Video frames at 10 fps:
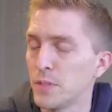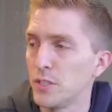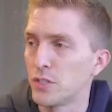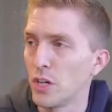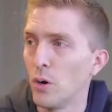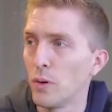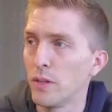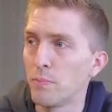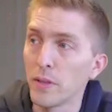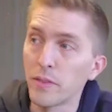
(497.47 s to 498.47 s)
And so,
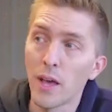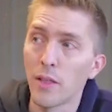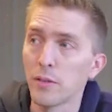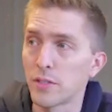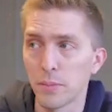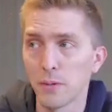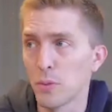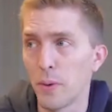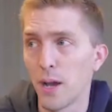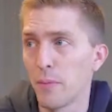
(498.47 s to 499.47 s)
then sometimes
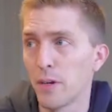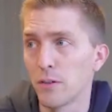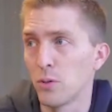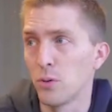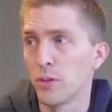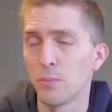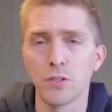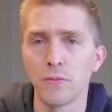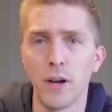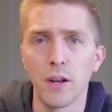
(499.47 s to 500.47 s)
we buy them that are a total
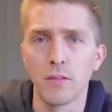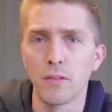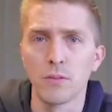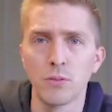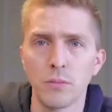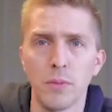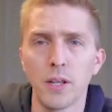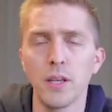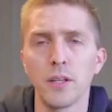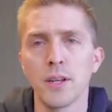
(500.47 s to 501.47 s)
dumpster fire and they're losing
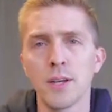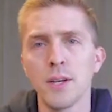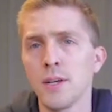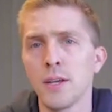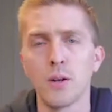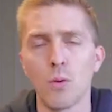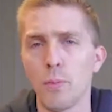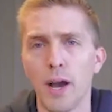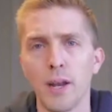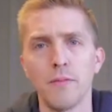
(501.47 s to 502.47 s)
money, and we're
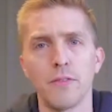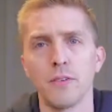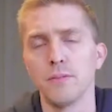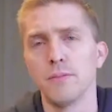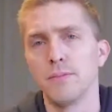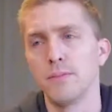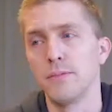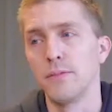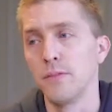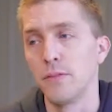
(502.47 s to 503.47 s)
buying them for
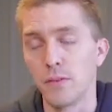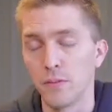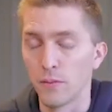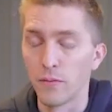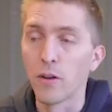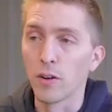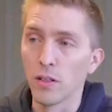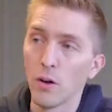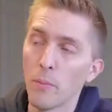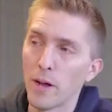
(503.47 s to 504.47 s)
very
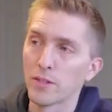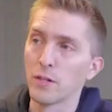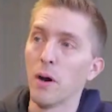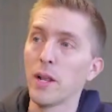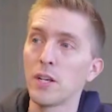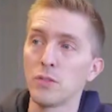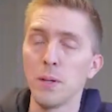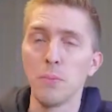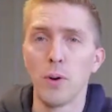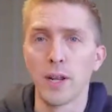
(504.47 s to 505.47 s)
low amounts of money because
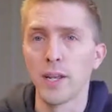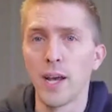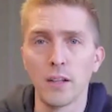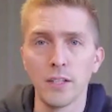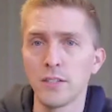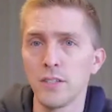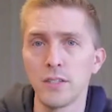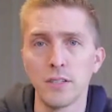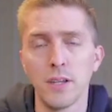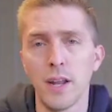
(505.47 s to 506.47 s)
people want to get out of
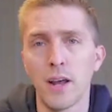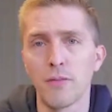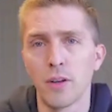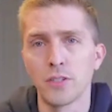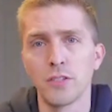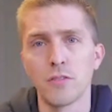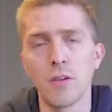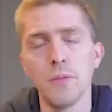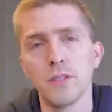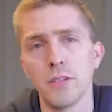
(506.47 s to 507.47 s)
leases and out of franchise
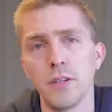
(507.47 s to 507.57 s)
agreements.